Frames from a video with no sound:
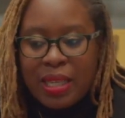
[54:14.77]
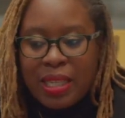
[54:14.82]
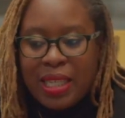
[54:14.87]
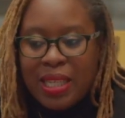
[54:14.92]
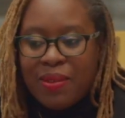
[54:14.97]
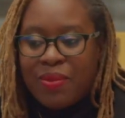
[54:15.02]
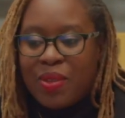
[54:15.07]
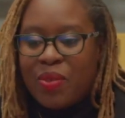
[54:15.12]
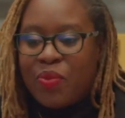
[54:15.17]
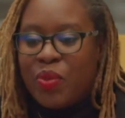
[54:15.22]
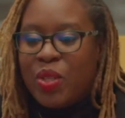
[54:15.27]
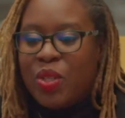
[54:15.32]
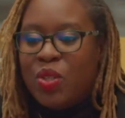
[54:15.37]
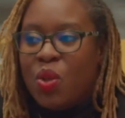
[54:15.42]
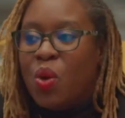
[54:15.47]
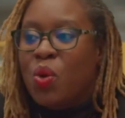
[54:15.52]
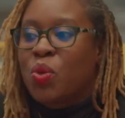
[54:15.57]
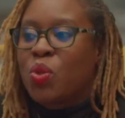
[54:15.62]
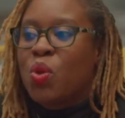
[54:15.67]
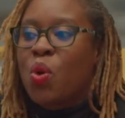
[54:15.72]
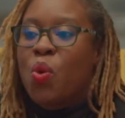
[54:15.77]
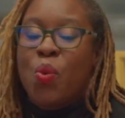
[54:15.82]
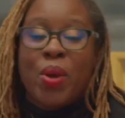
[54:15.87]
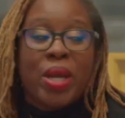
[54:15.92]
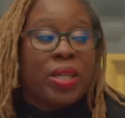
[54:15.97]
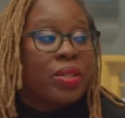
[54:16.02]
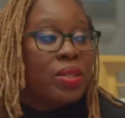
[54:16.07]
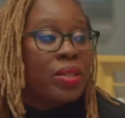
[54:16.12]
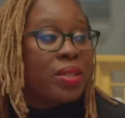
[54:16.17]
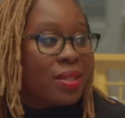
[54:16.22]
even if we don't know
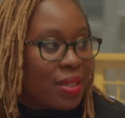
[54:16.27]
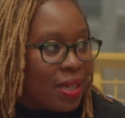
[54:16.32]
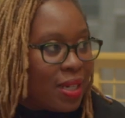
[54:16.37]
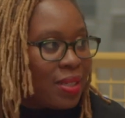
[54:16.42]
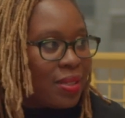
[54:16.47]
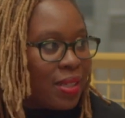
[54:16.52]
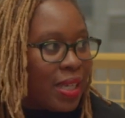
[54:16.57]
where to start.